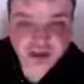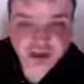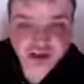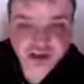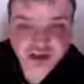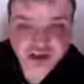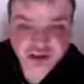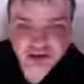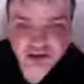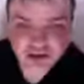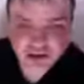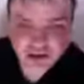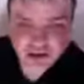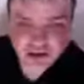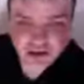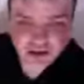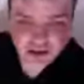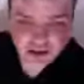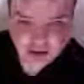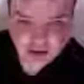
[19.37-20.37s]
page
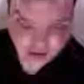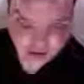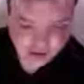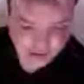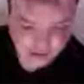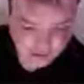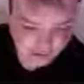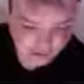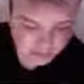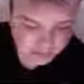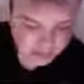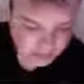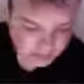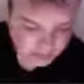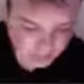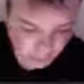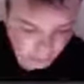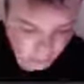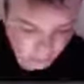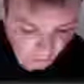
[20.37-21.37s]
here, and
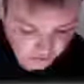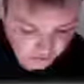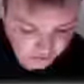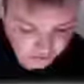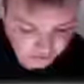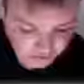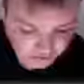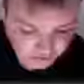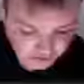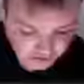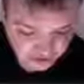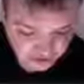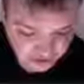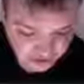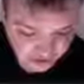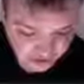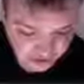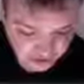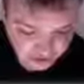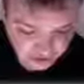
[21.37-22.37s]
what you
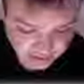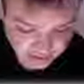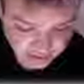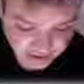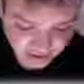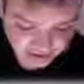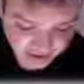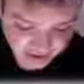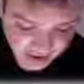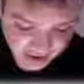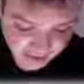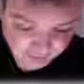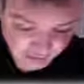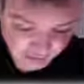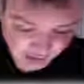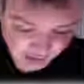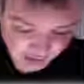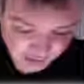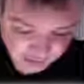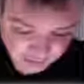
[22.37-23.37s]
see is
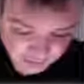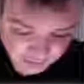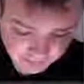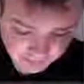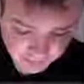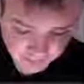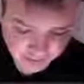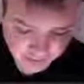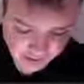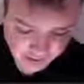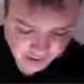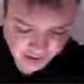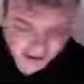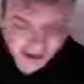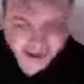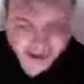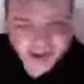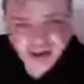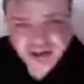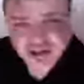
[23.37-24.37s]
Navigon.
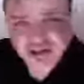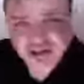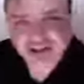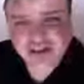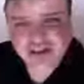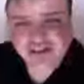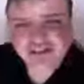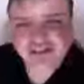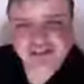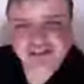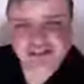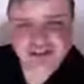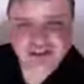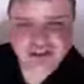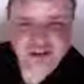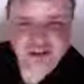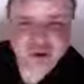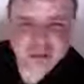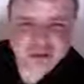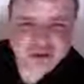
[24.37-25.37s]
I actually
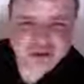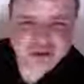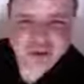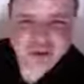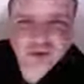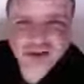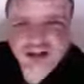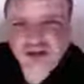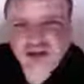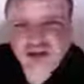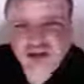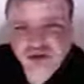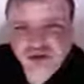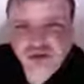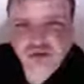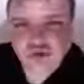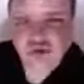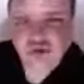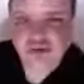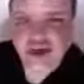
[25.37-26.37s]
go between
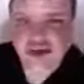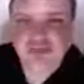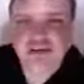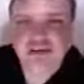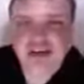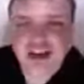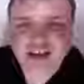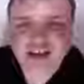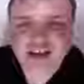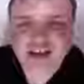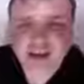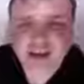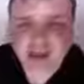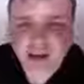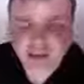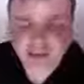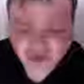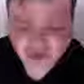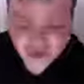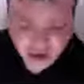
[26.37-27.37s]
two
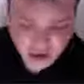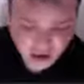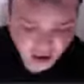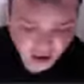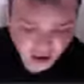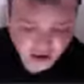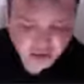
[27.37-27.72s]
navigation apps.